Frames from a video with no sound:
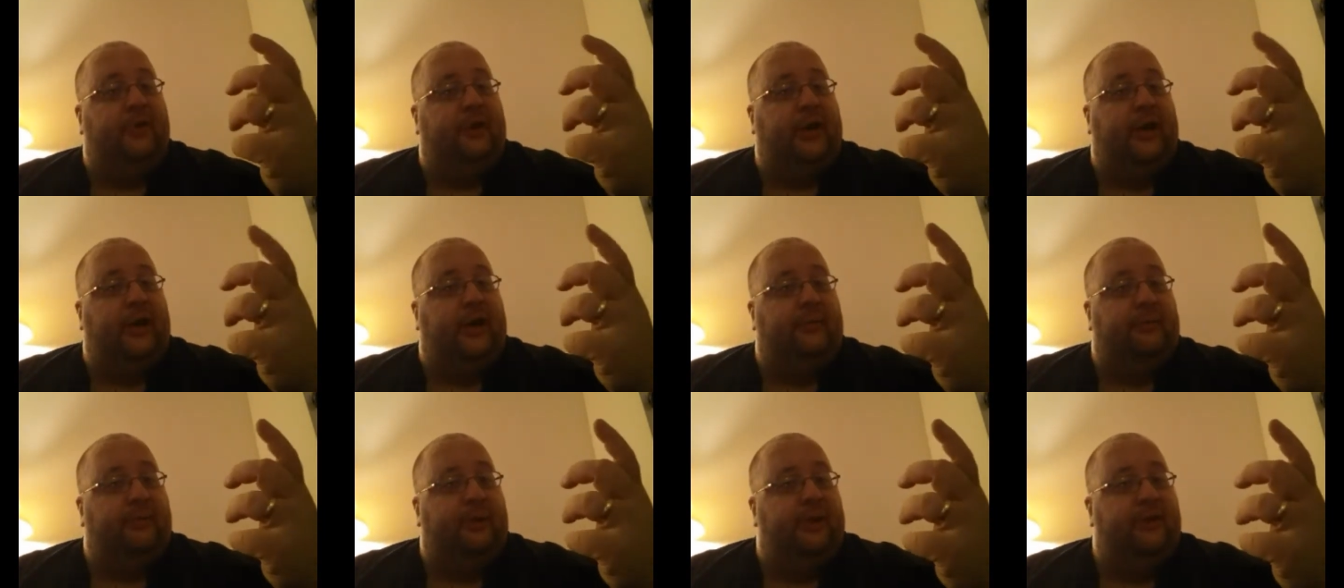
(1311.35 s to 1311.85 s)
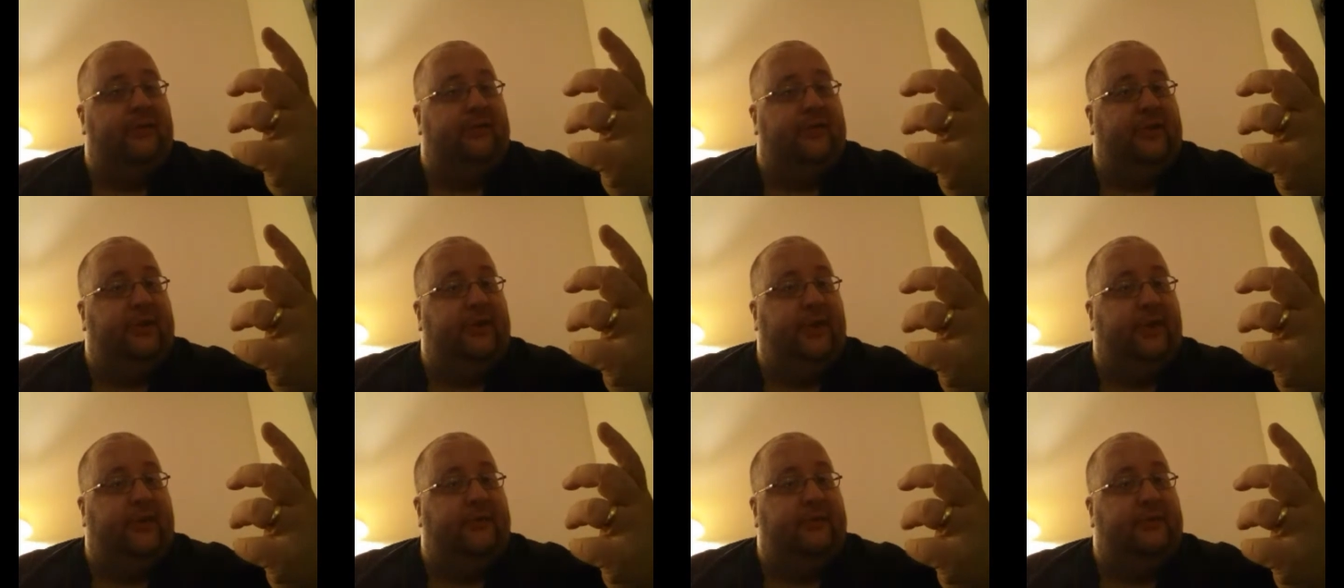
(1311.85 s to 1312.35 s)
Okay, I'll play the
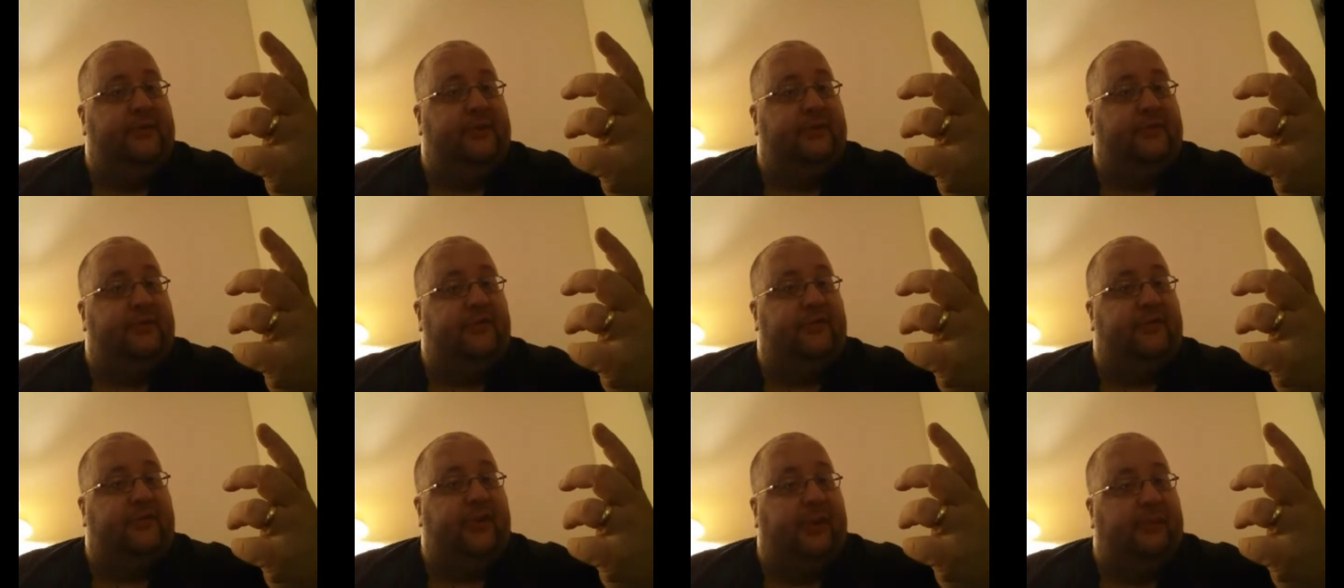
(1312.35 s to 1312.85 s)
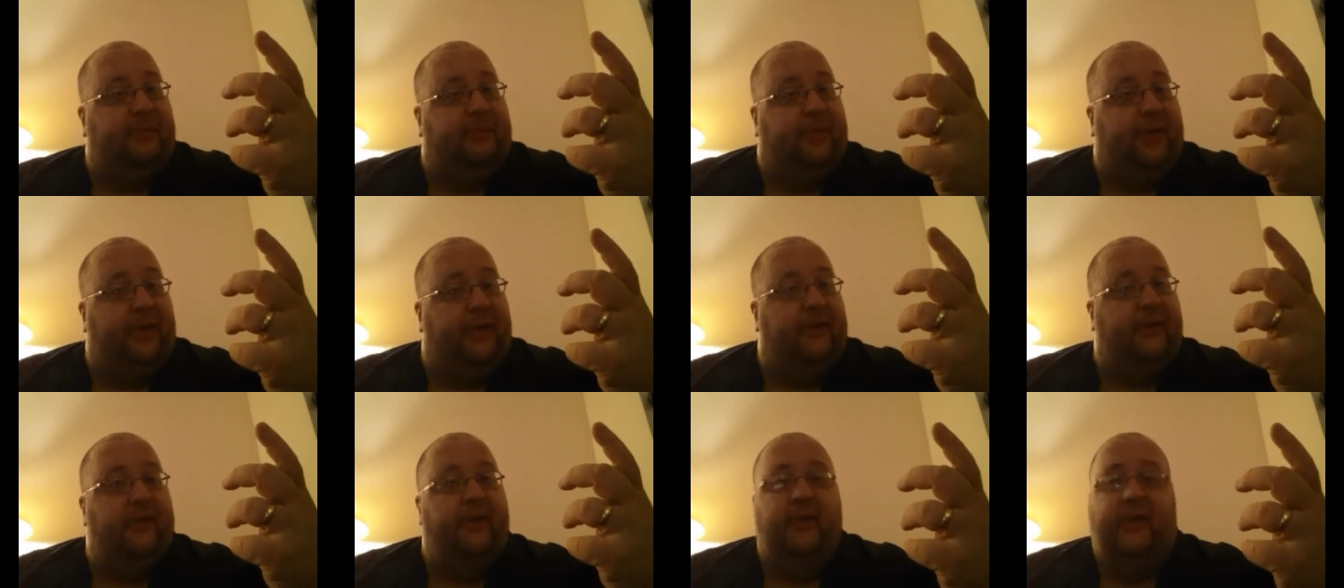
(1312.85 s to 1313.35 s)
video because it's the same
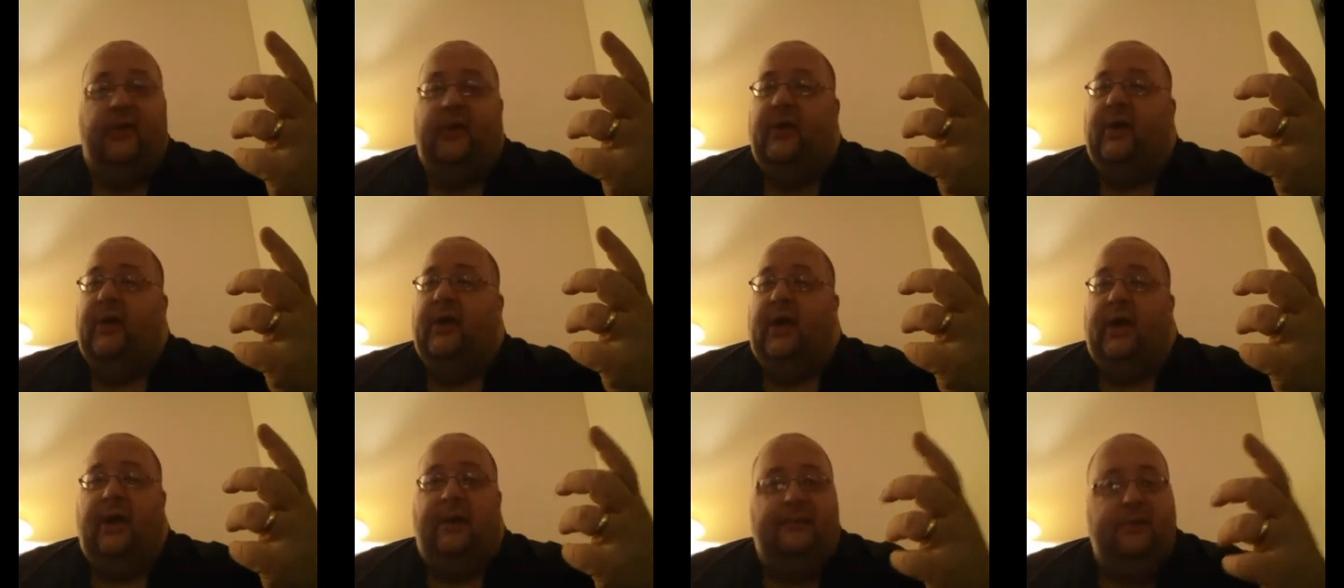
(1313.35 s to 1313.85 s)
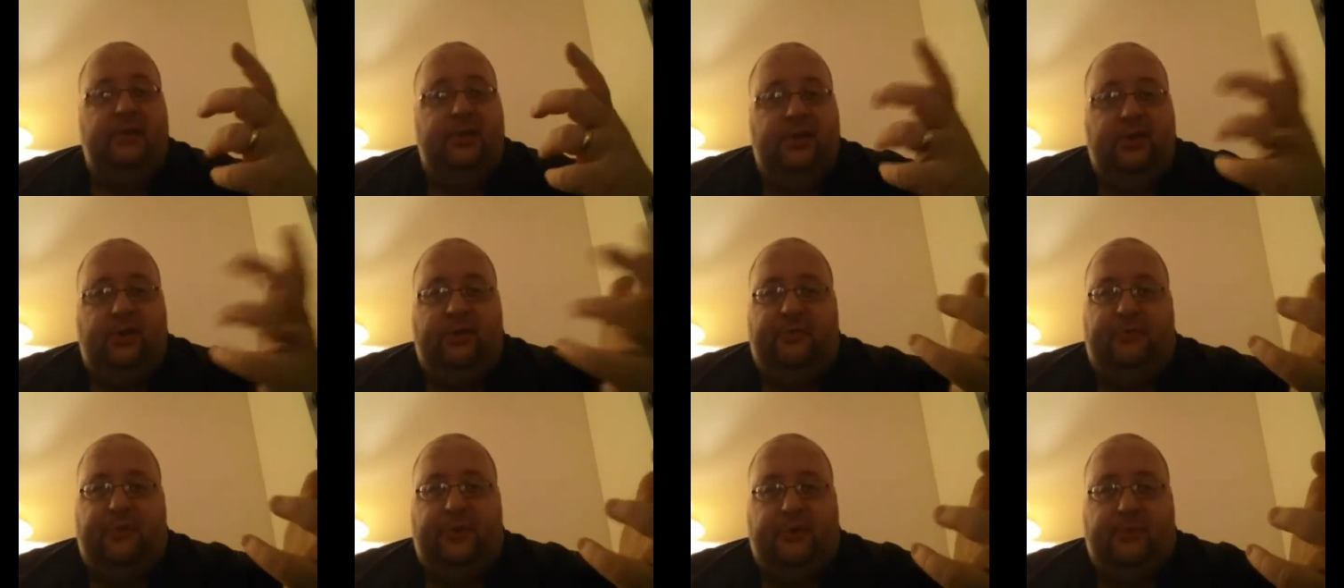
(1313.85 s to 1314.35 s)
thing. I mean, you
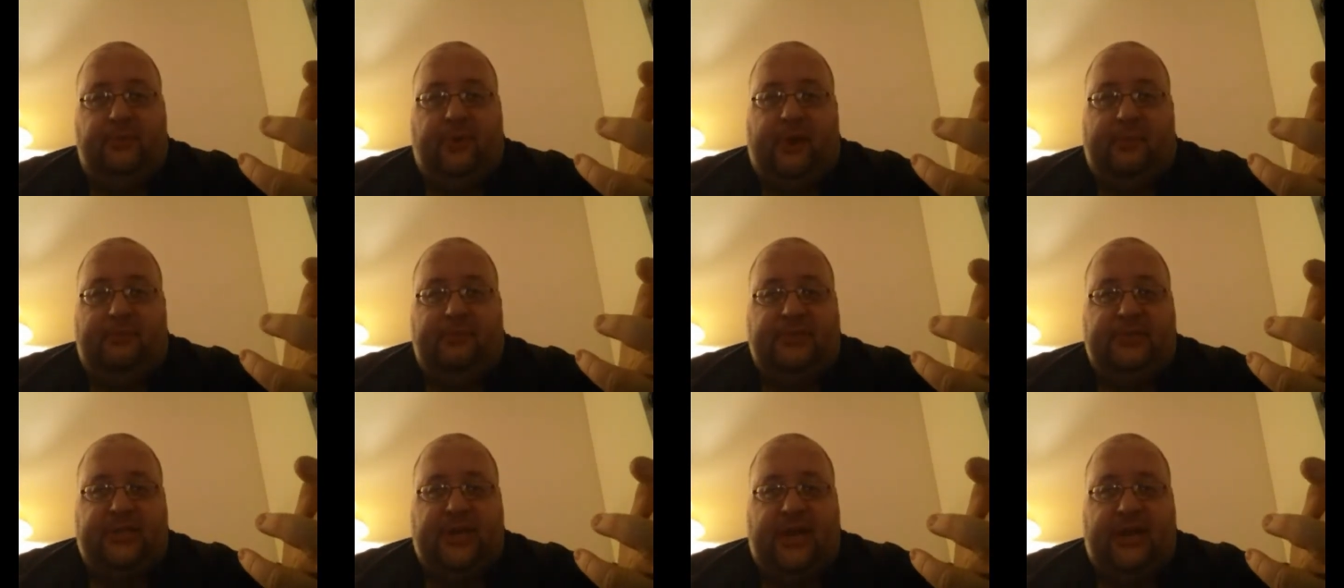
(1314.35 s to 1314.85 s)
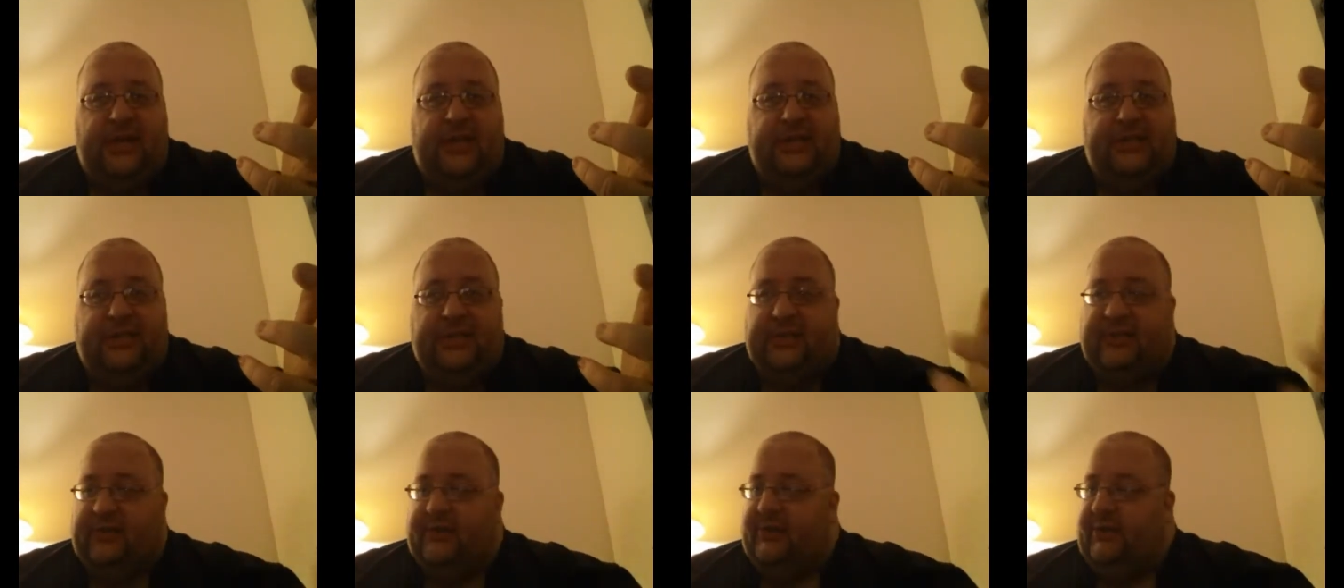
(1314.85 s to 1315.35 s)
could put them right beside
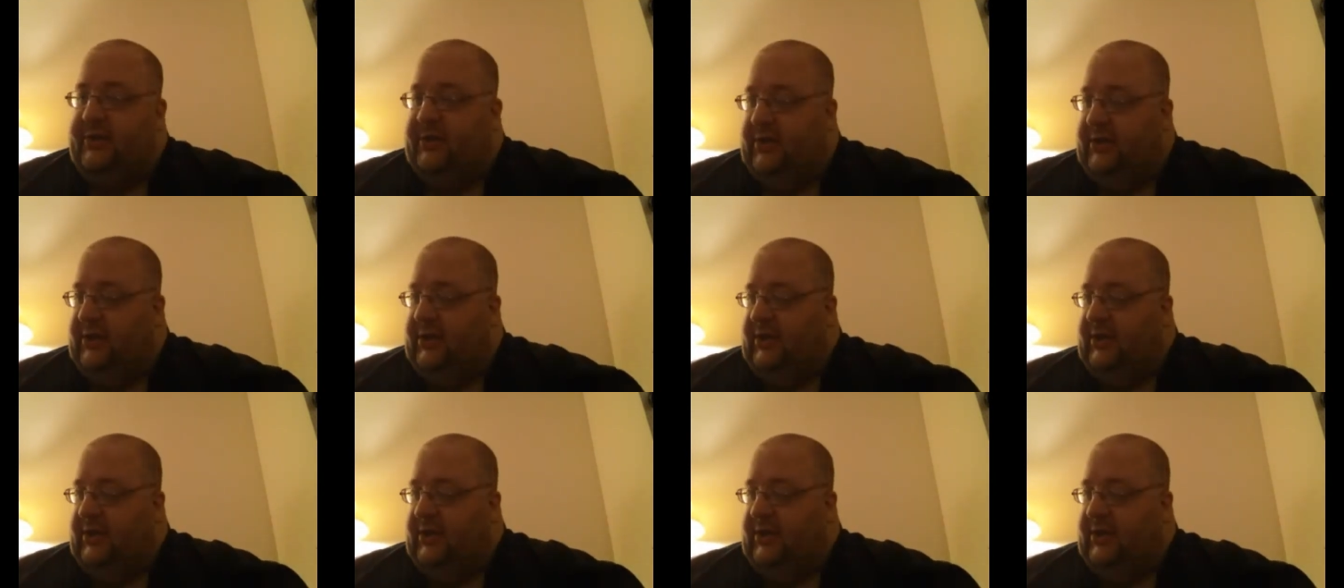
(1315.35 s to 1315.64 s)
each other.